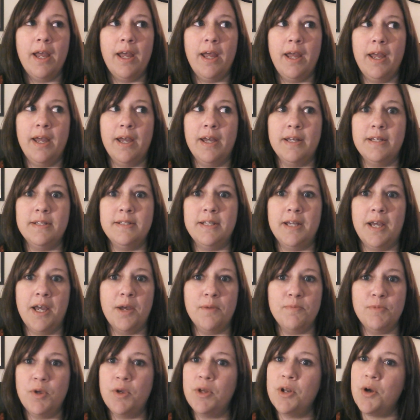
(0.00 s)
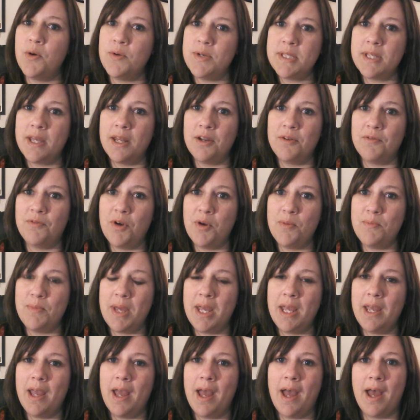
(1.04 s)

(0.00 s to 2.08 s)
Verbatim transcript: And um, you can always get it from me